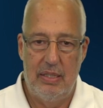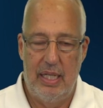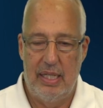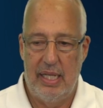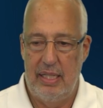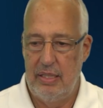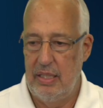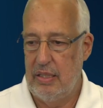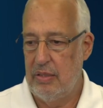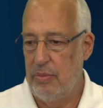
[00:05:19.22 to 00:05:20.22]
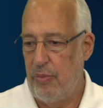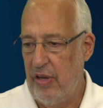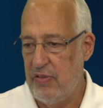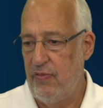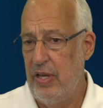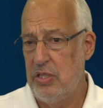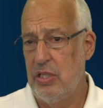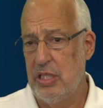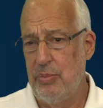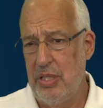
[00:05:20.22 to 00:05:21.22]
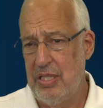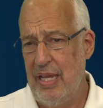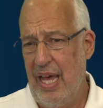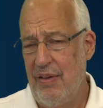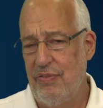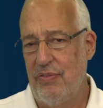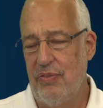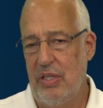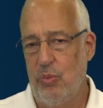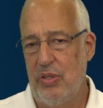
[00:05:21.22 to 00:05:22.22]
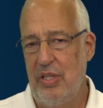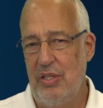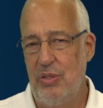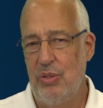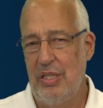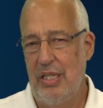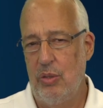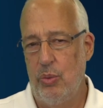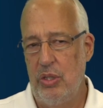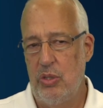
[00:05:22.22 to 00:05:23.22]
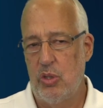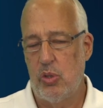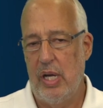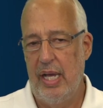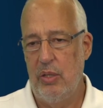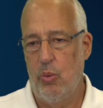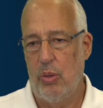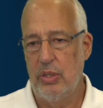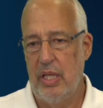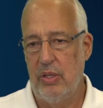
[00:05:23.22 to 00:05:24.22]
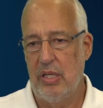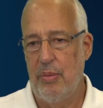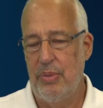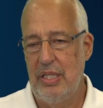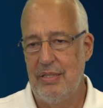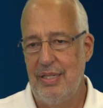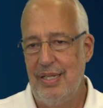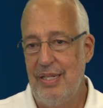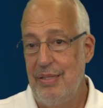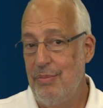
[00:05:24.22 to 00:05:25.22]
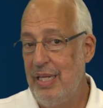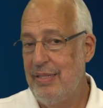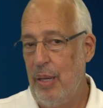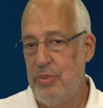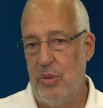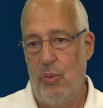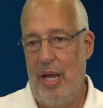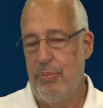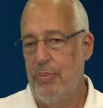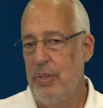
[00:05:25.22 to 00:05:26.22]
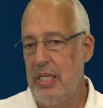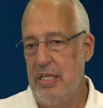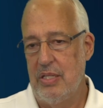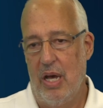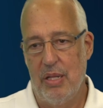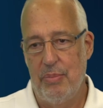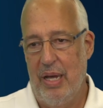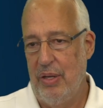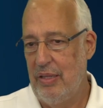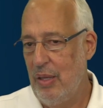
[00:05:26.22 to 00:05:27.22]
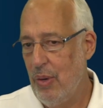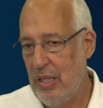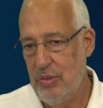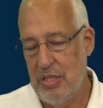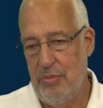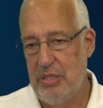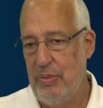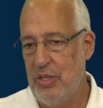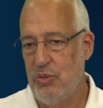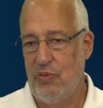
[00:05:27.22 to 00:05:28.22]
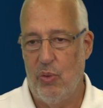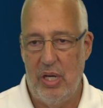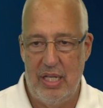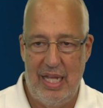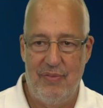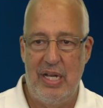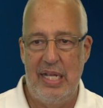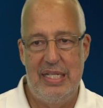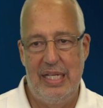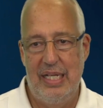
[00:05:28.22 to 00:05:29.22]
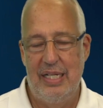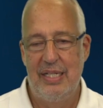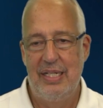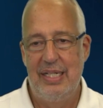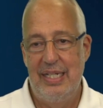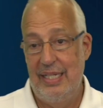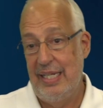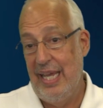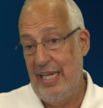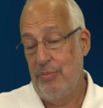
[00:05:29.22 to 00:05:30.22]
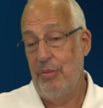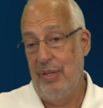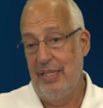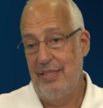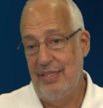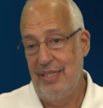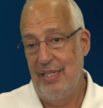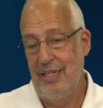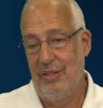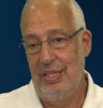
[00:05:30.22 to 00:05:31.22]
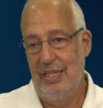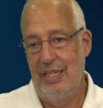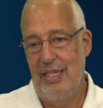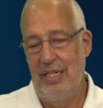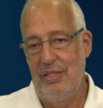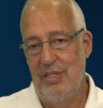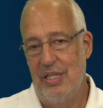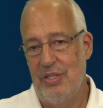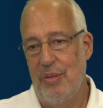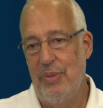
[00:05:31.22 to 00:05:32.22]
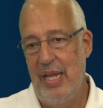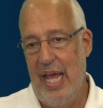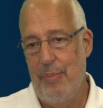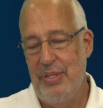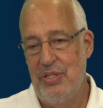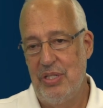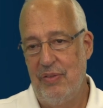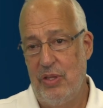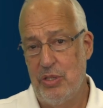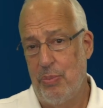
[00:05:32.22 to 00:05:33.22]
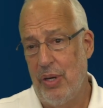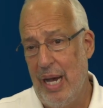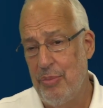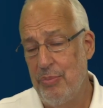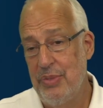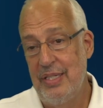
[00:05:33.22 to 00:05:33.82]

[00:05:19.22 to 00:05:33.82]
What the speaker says: And again, the professionalism and the staff and what they do, and, when you try to work with other companies, many times the rep is all about it. They want to do something special for you. They have an idea, and they can't implement, and something happens, and if there's a problem,